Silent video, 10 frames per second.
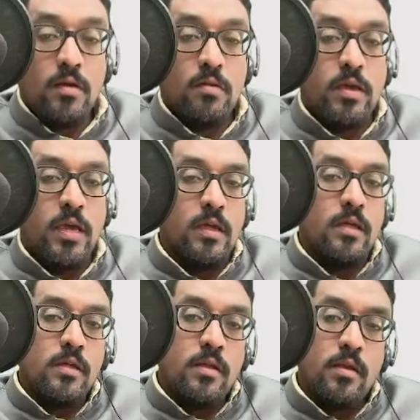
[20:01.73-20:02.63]
Okay,
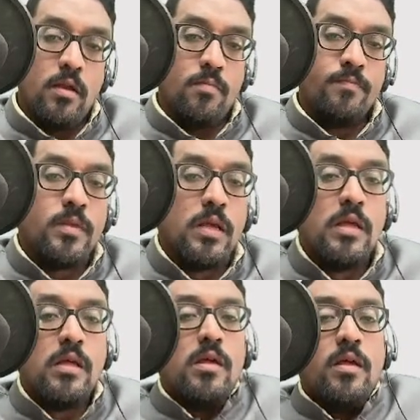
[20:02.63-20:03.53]
now
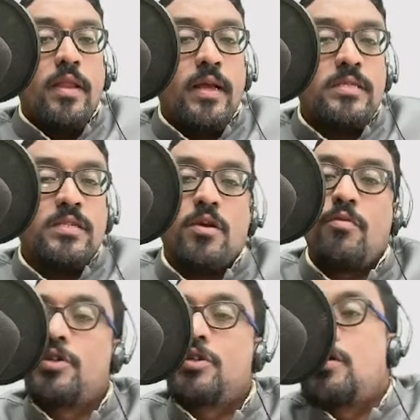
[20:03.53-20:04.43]
next
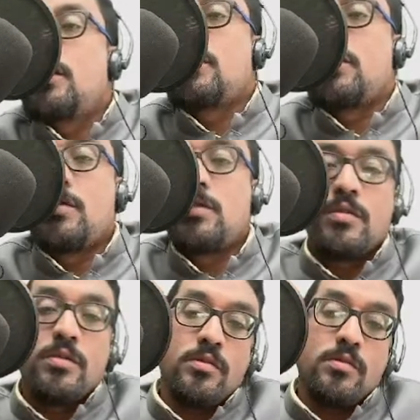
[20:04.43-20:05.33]
question.
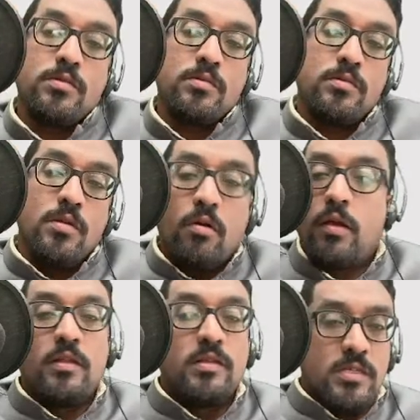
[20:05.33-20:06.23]
Okay,
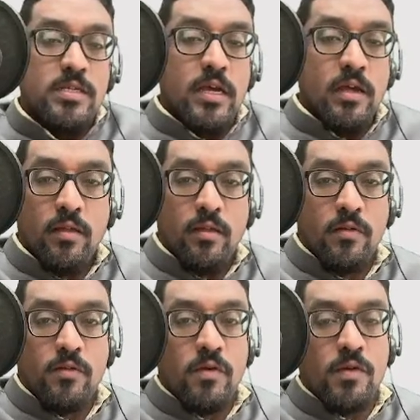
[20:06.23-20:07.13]
this
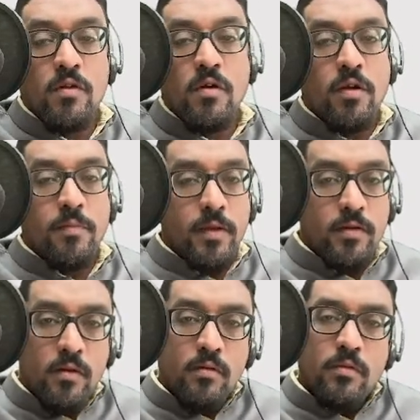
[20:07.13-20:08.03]
question got
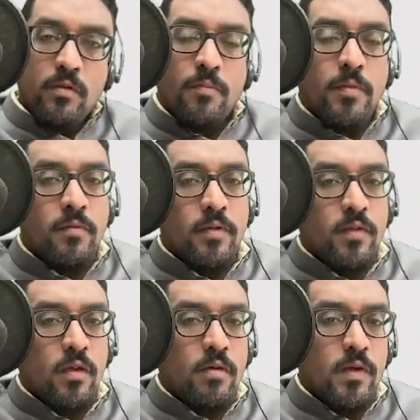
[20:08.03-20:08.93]
repeated. This is a previous
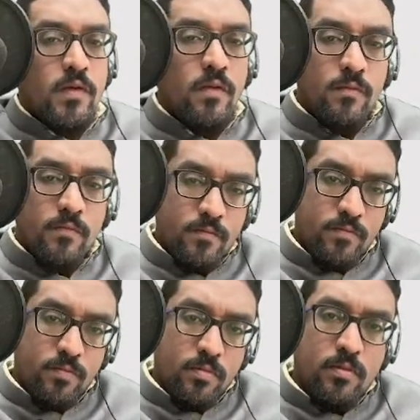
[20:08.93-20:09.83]
year question.
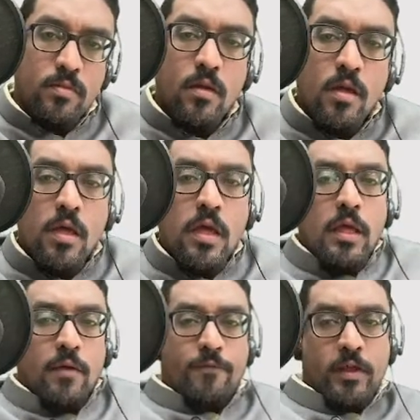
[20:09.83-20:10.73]

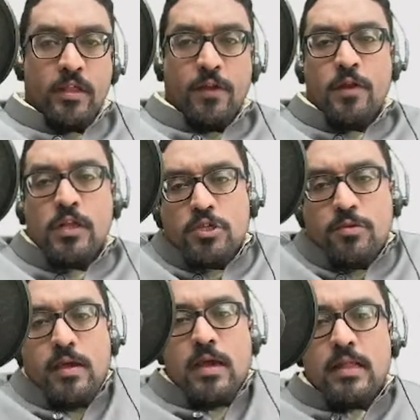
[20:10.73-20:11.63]
With reference to
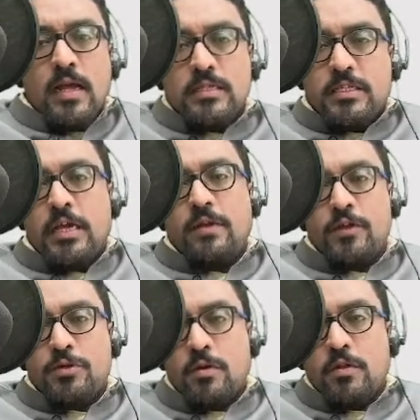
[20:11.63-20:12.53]
Mia Tansen,
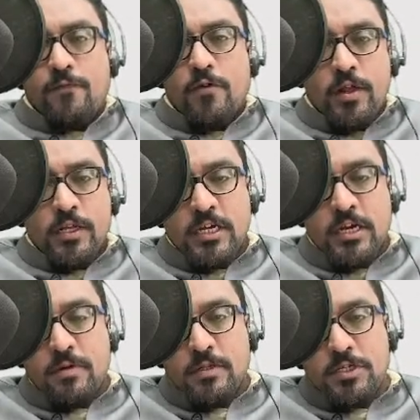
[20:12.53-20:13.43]
which one of the following
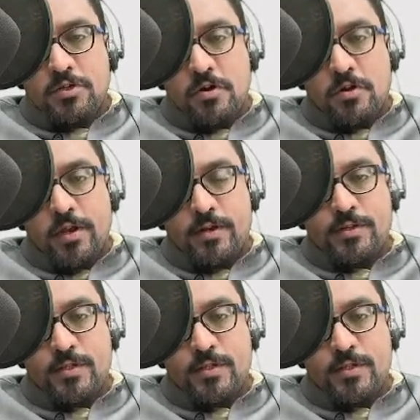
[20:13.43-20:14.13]
statements is not correct?